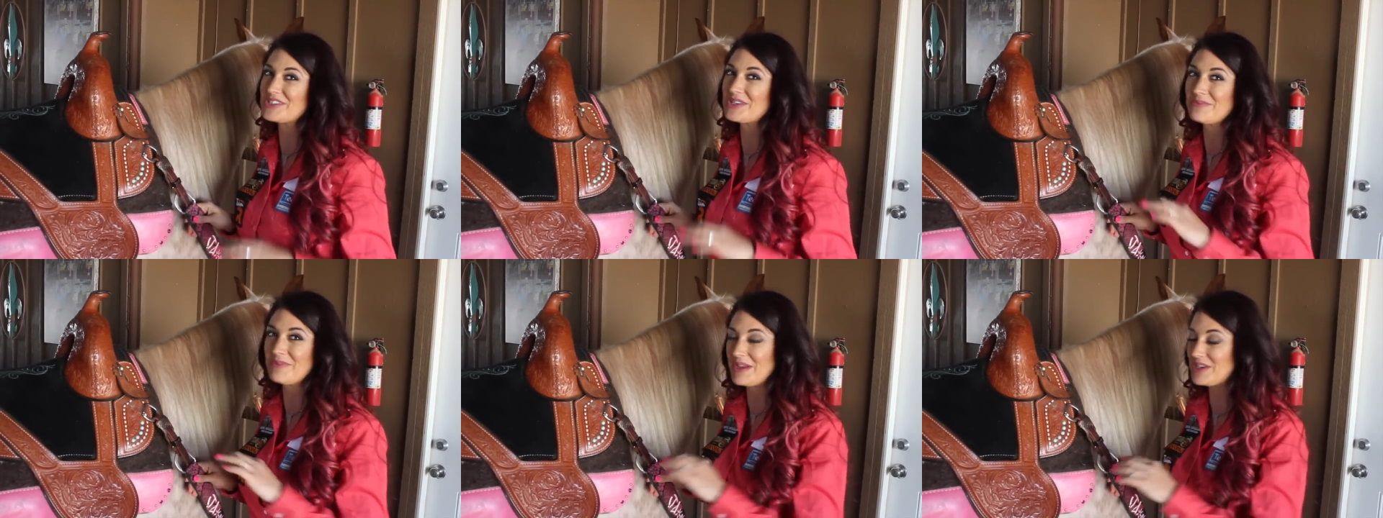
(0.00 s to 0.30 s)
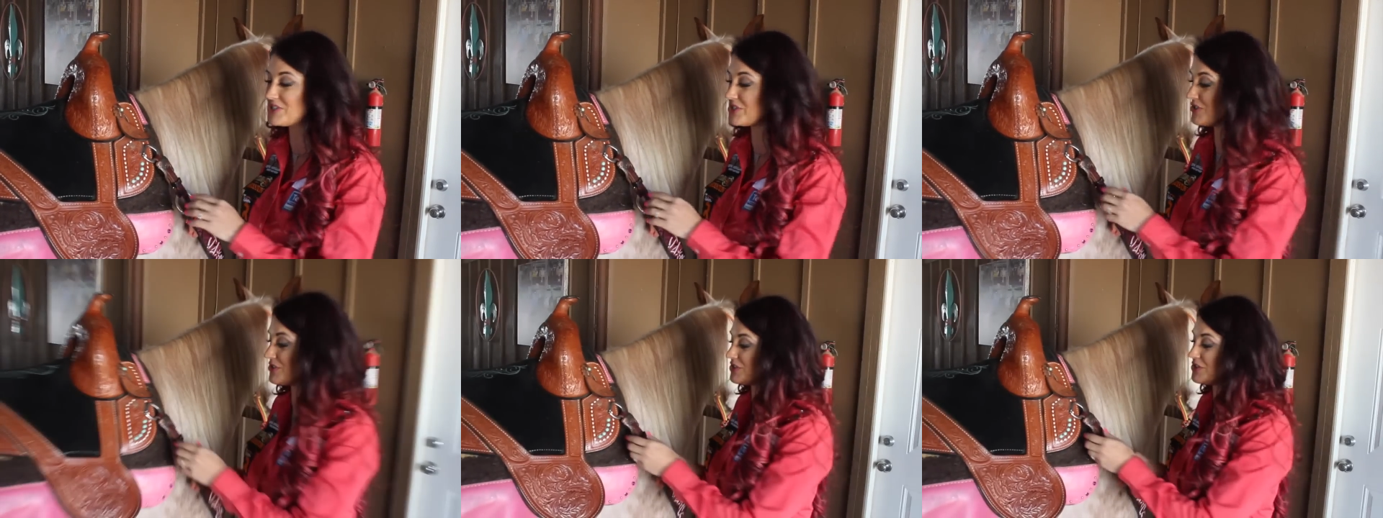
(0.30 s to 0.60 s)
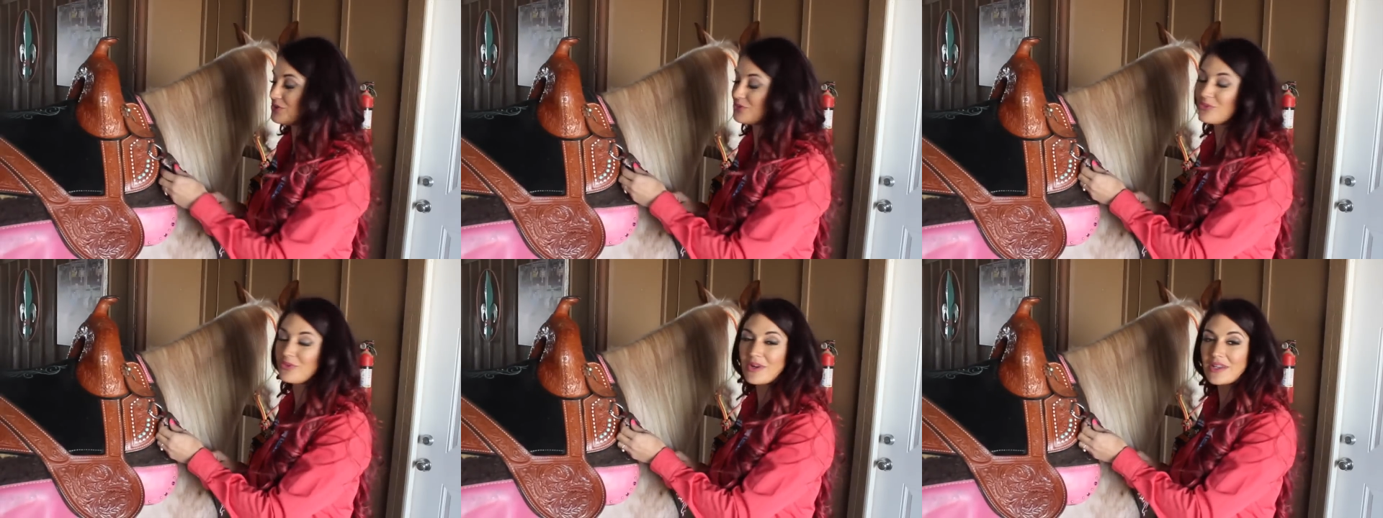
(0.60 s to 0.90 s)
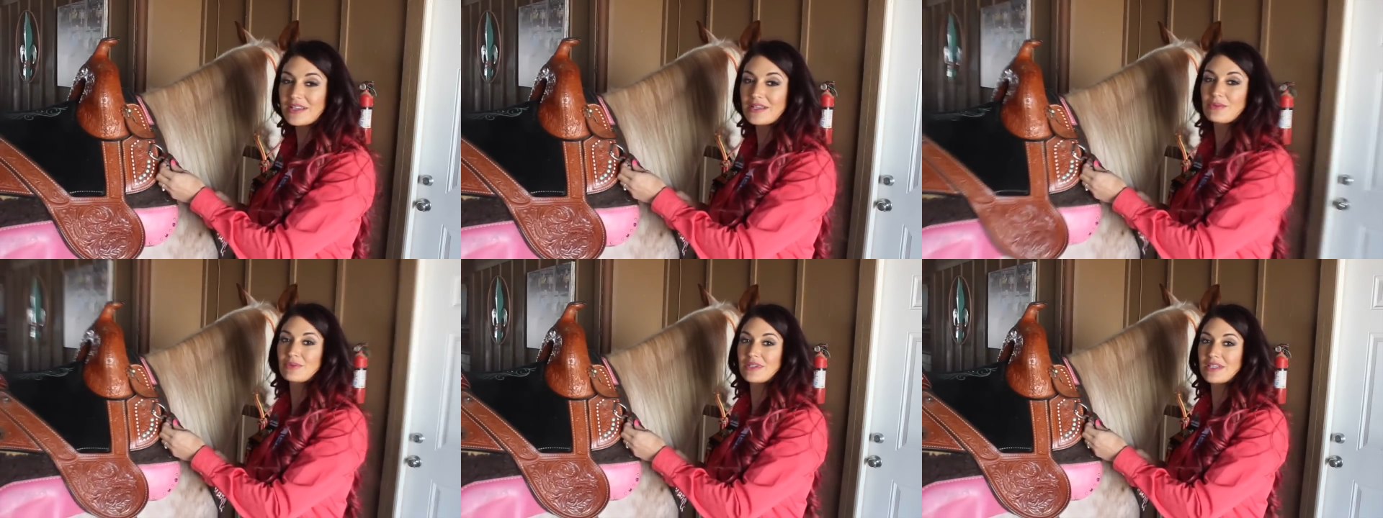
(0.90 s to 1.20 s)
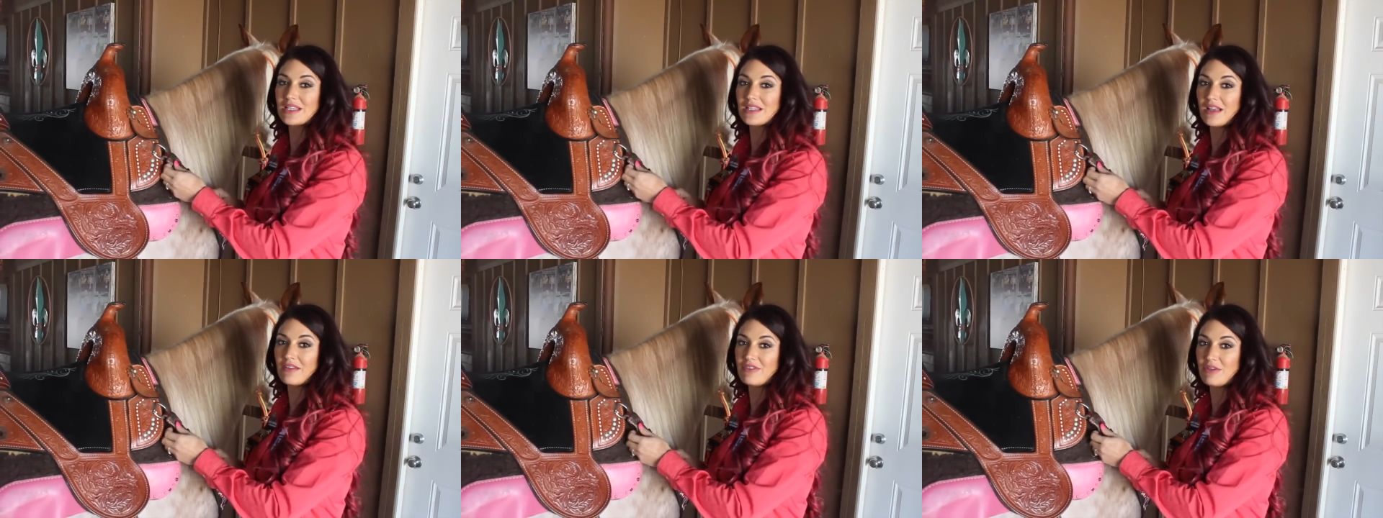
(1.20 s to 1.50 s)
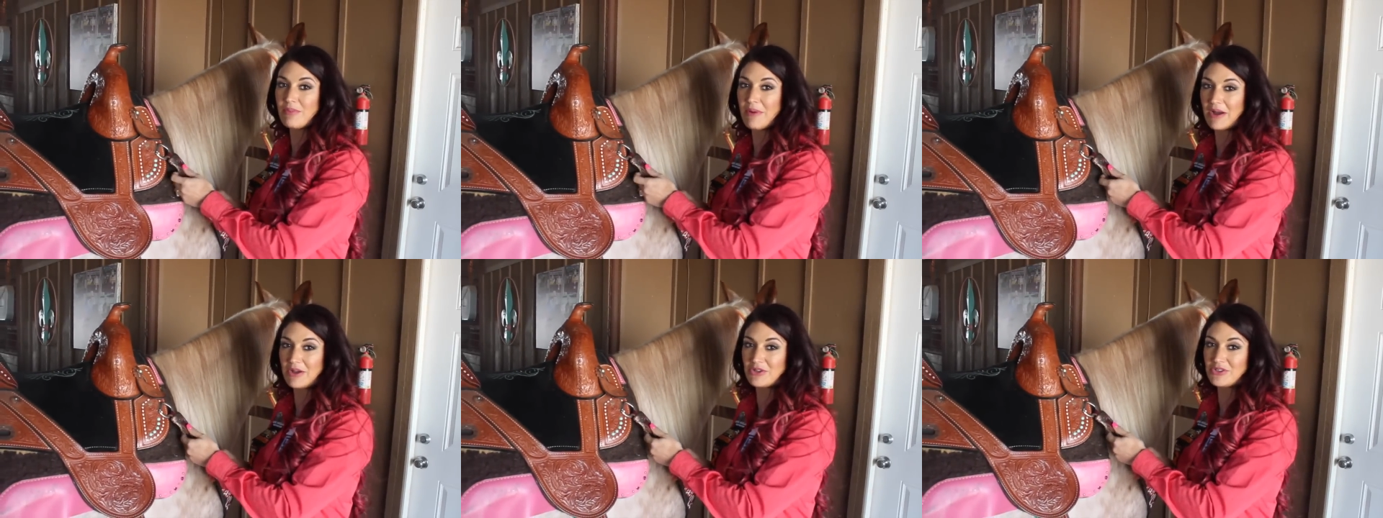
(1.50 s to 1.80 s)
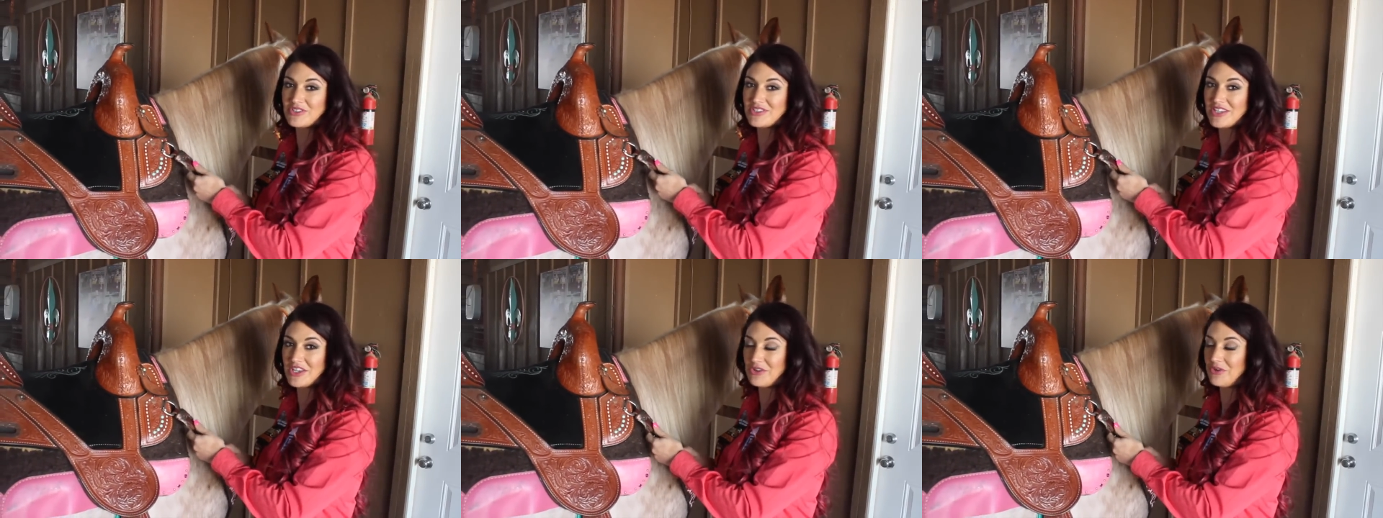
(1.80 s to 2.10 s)
So make sure that you really, really love the
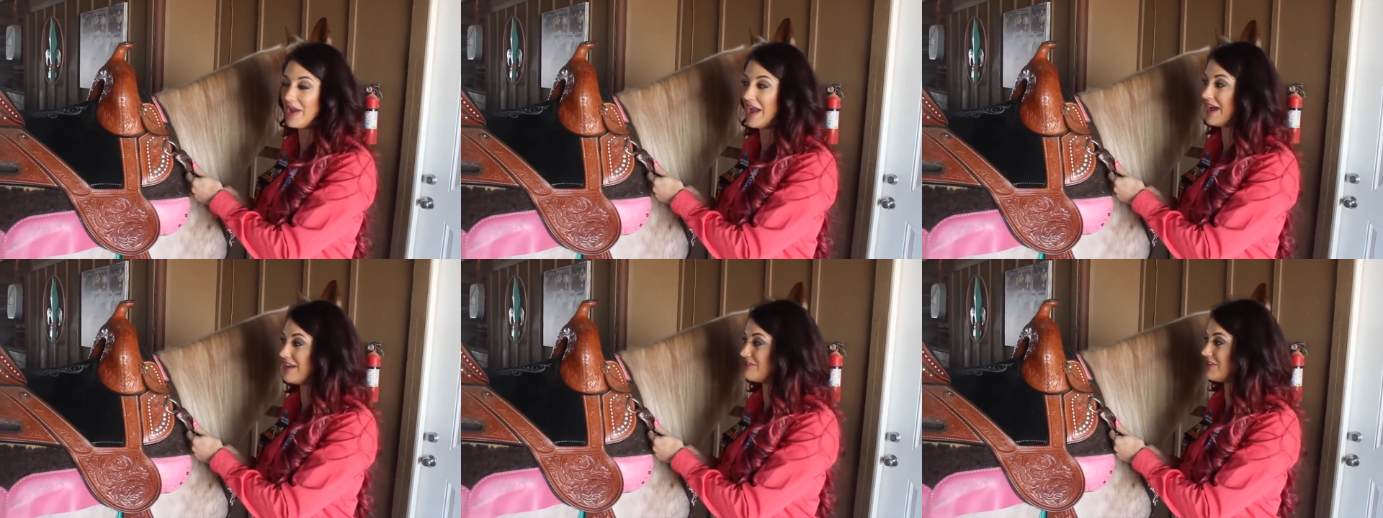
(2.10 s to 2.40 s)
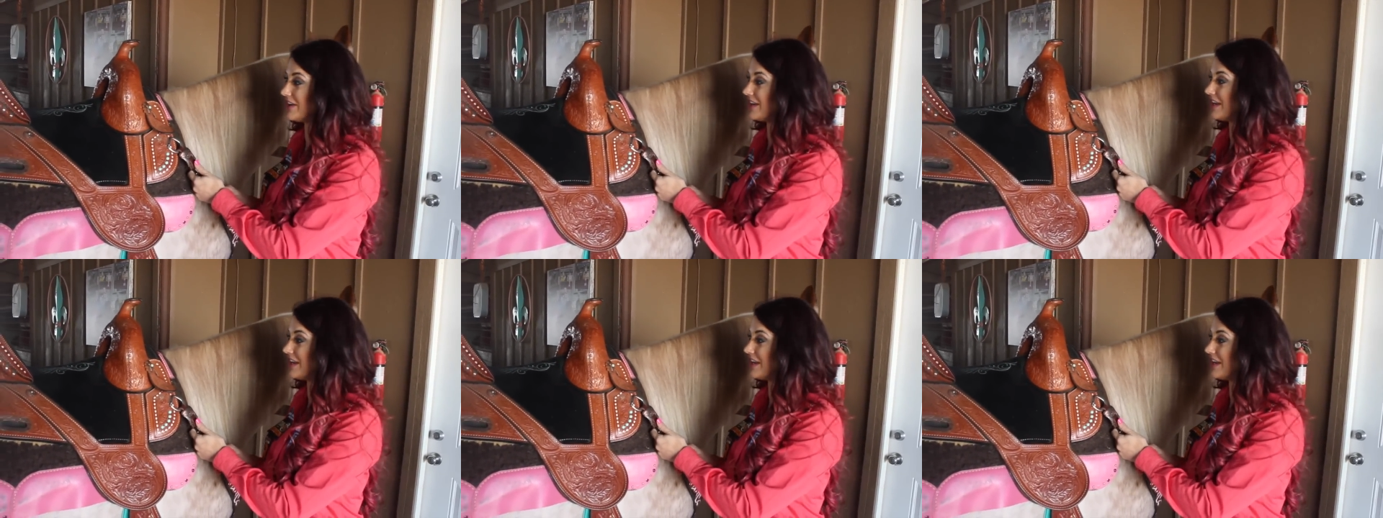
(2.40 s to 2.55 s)
buckles that you have